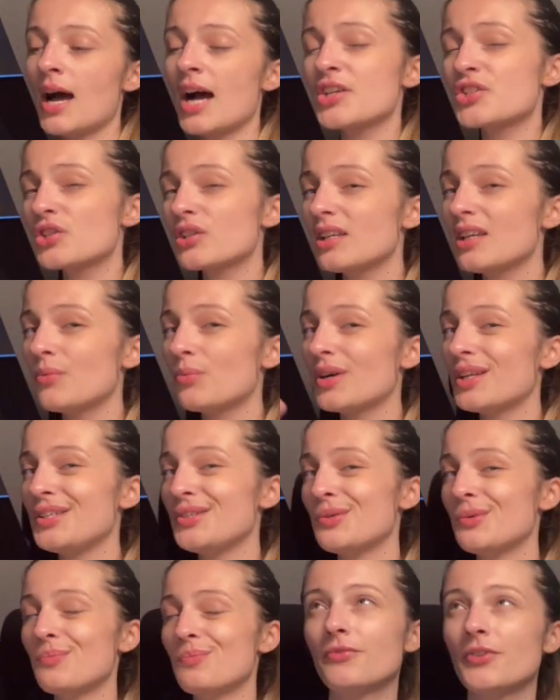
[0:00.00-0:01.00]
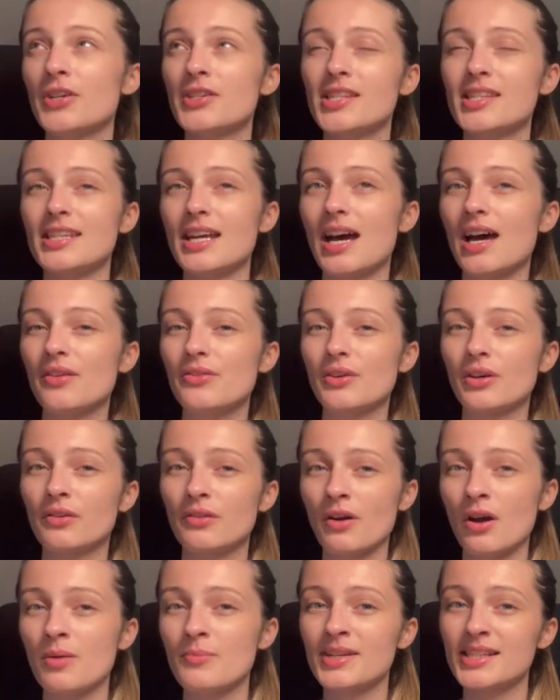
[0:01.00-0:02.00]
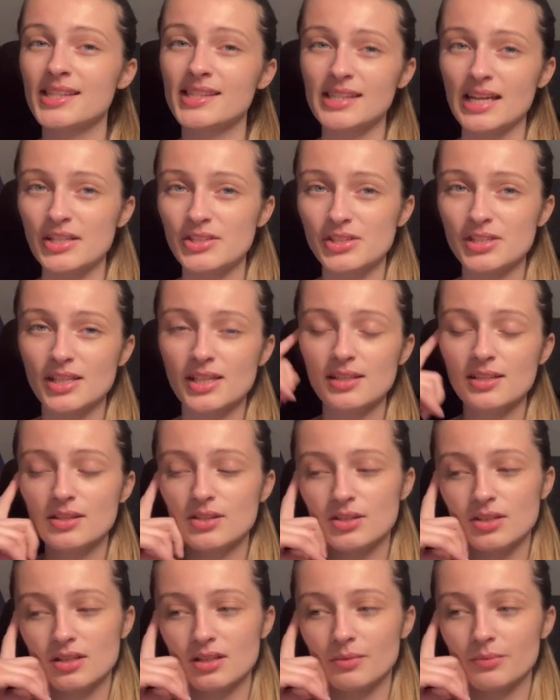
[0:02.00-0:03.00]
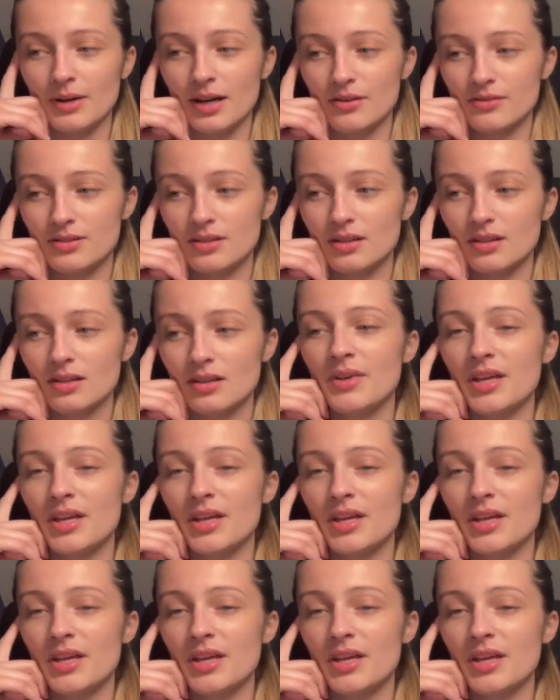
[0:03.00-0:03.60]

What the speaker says: Actually, when you first add the Chrome extension to your browser,